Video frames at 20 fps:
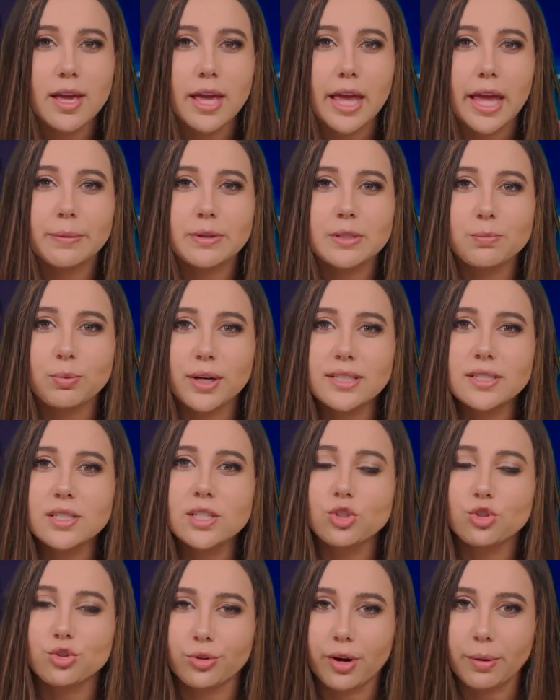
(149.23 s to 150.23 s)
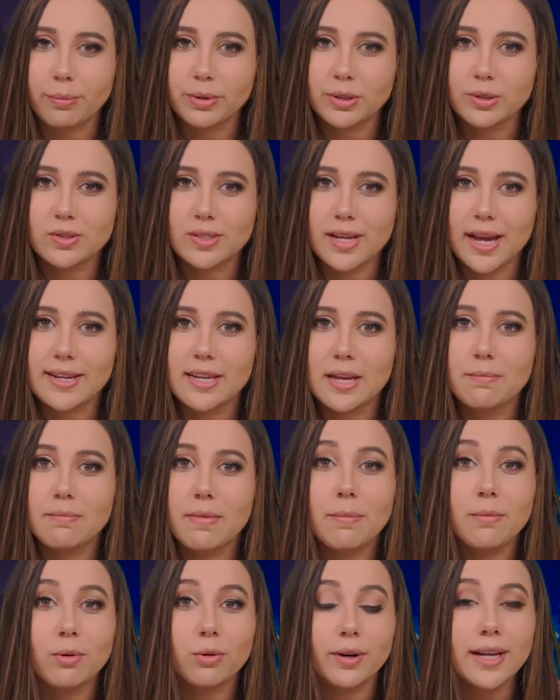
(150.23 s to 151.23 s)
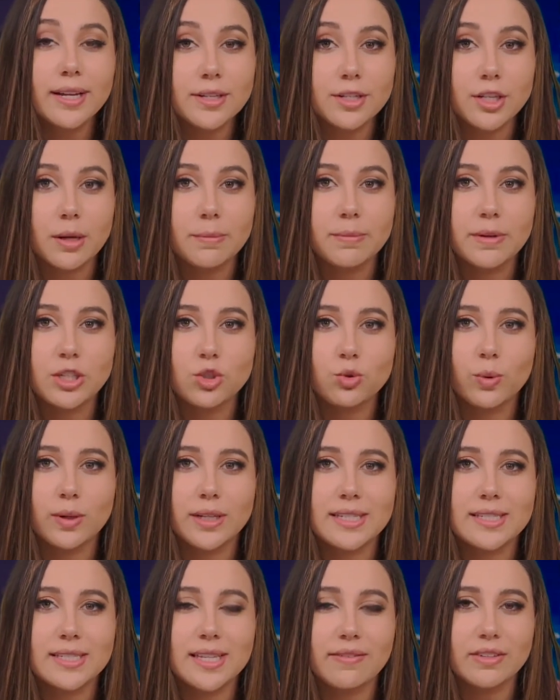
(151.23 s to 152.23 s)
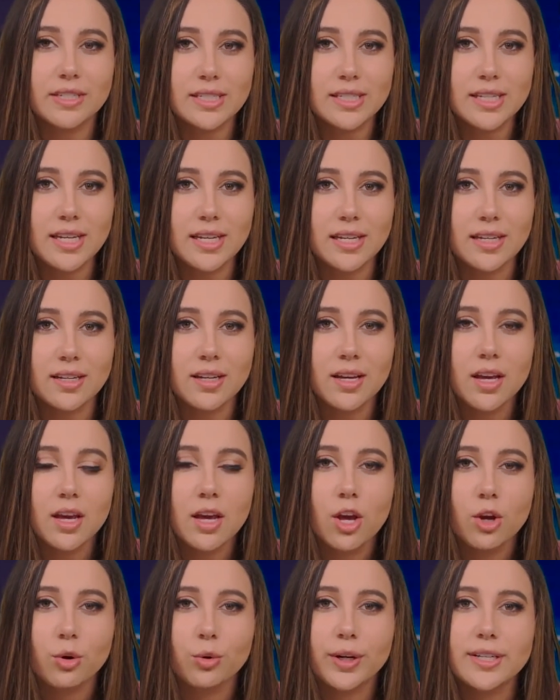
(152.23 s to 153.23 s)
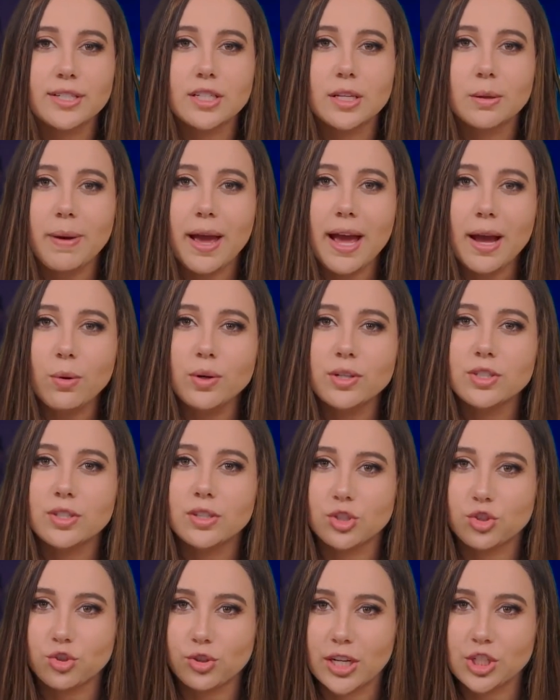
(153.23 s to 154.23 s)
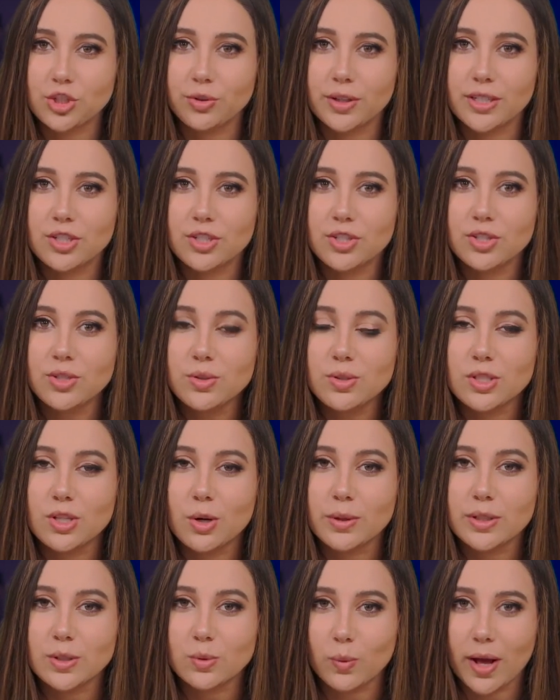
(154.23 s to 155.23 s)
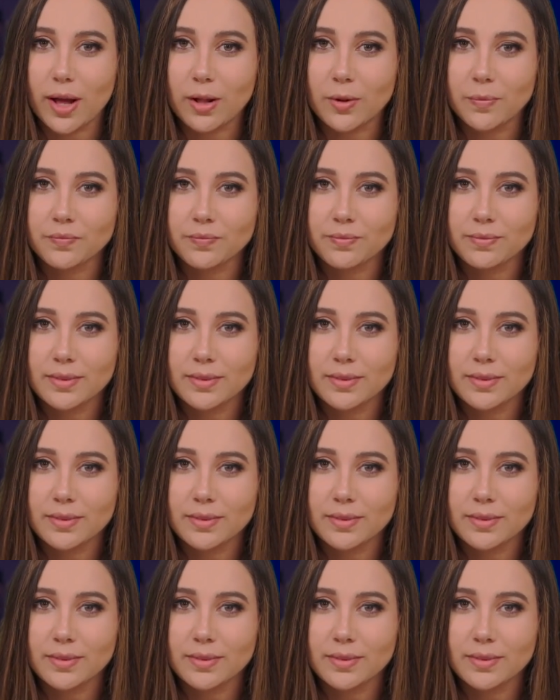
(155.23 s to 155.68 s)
it was President Trump who signed a memorandum in 2017 granting power to the Treasury to do so as well.